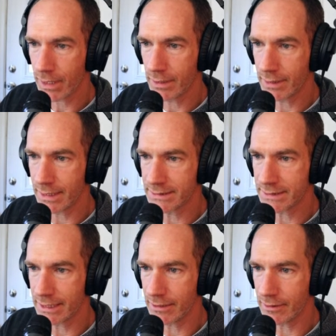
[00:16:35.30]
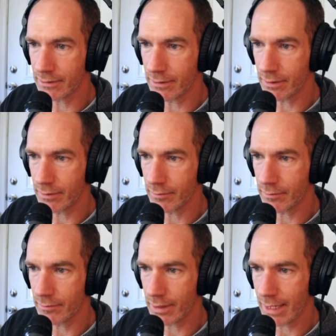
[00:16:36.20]
And then I see
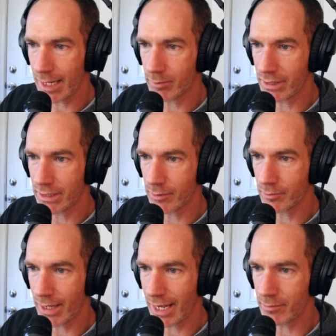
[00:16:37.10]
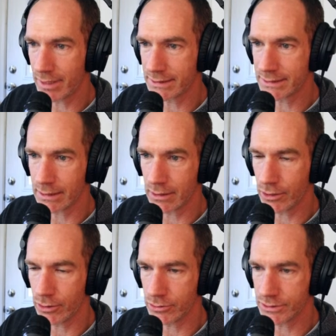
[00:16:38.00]
high, medium, high mids, and
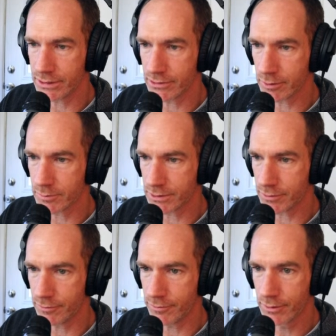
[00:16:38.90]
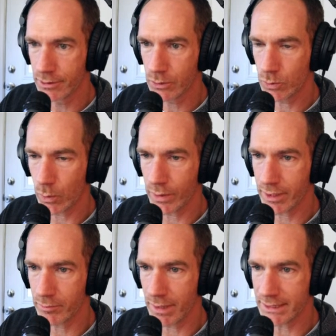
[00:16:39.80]
lows in terms of what we
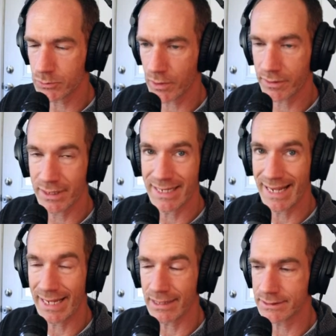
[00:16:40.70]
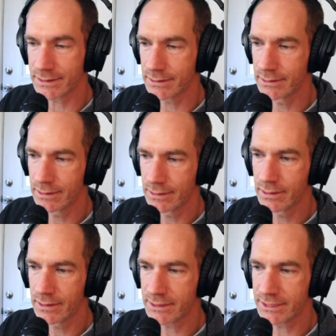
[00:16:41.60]
can mess with and enhance.
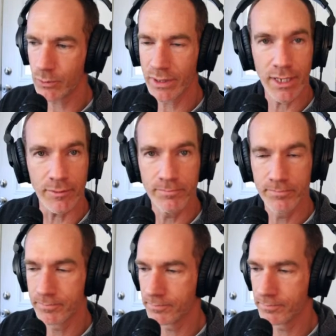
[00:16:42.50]
Let's see what we get.